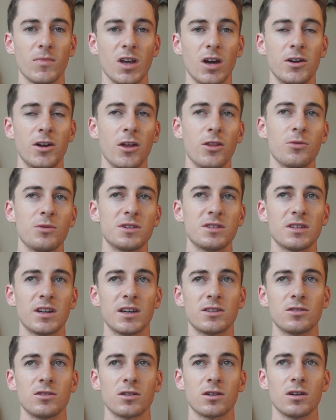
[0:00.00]
Another reason
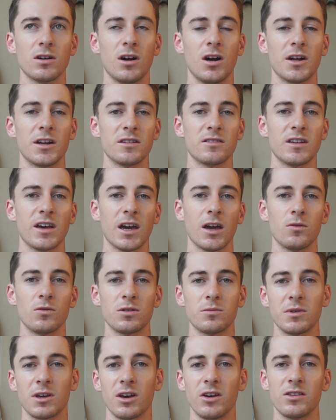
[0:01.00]
I took Audit second
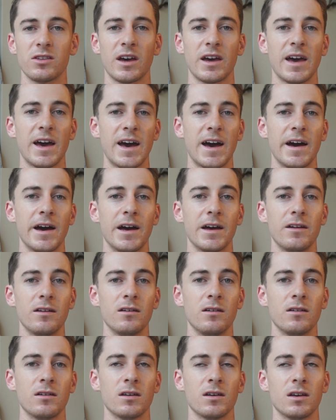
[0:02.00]
was because I had
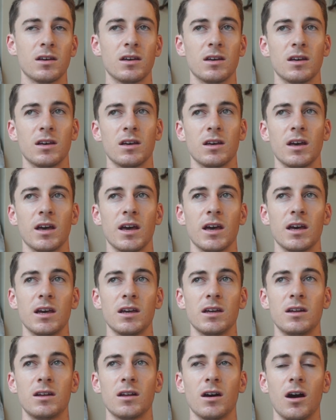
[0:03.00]

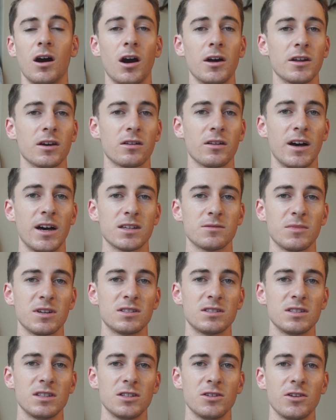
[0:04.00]
an audit class my
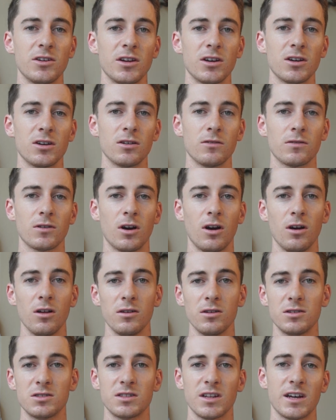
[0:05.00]
senior year of
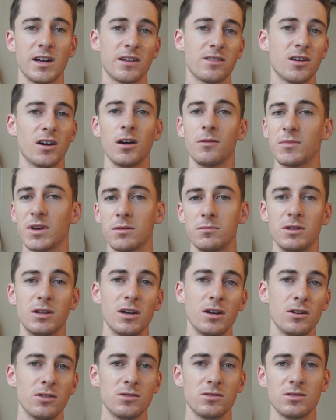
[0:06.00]
college that I thought maybe
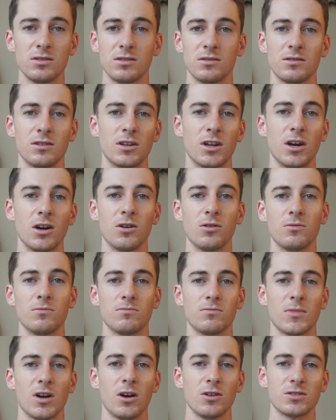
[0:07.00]

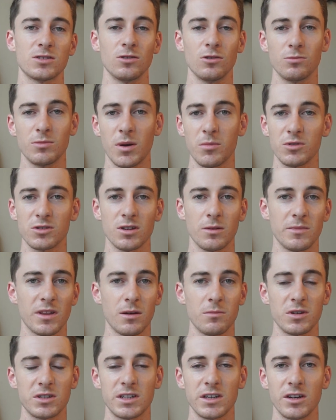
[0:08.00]
I'll still remember some of
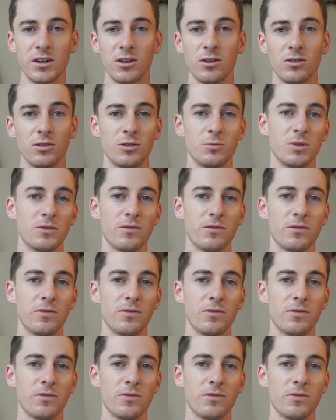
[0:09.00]
that material, it'll be